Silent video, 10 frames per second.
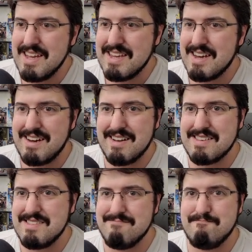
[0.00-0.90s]
Oh,
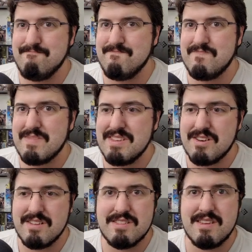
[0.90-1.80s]

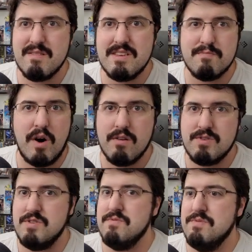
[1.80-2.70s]
Sorry, some of these
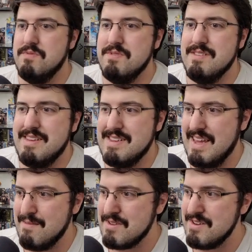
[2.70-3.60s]
models are really
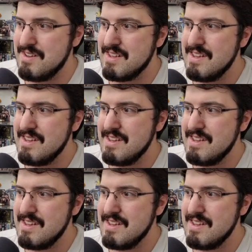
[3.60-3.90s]
damn good.